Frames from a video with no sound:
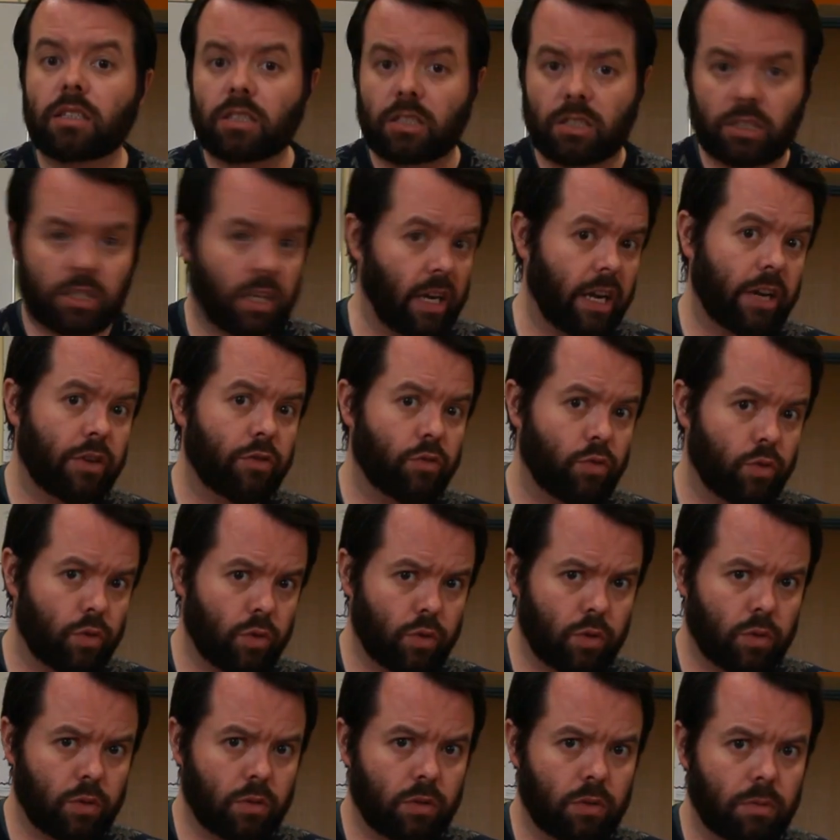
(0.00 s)

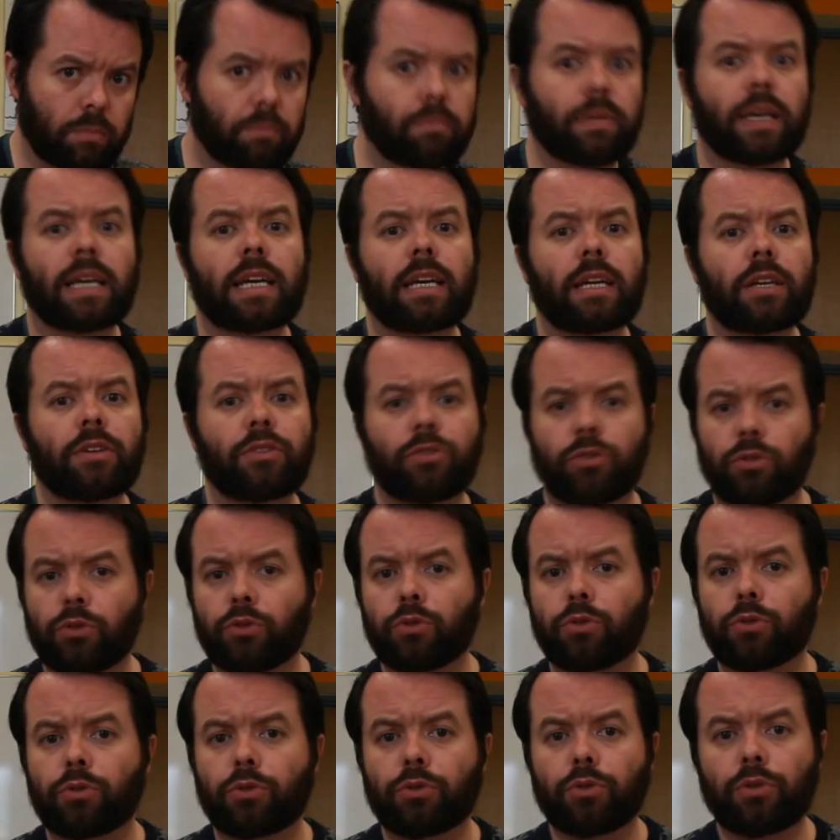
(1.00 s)
General
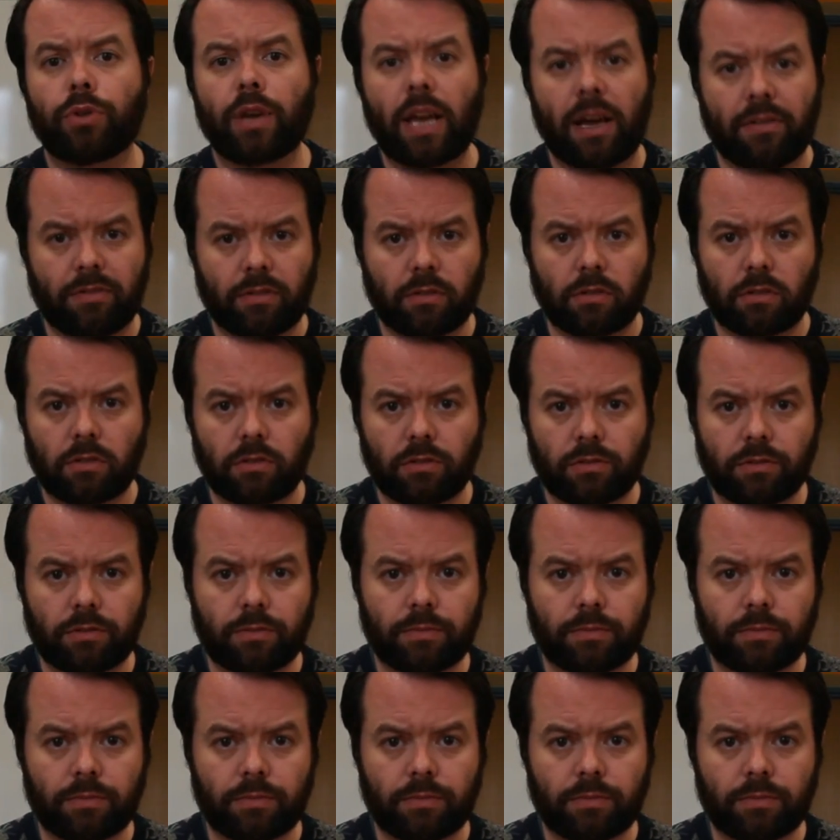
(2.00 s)
B2 level.